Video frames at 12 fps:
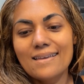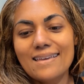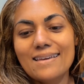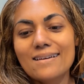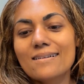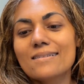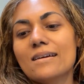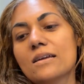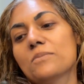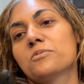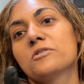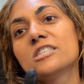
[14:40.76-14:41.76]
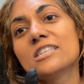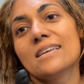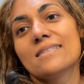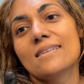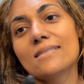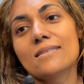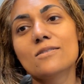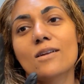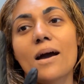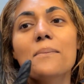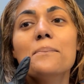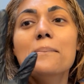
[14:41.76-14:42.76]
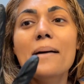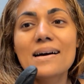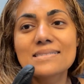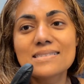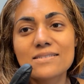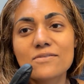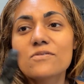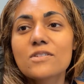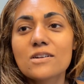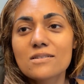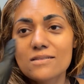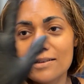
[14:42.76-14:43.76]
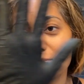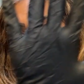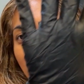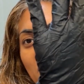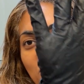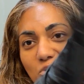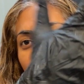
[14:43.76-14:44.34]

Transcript: And I appreciate that they're not massive. They're like made for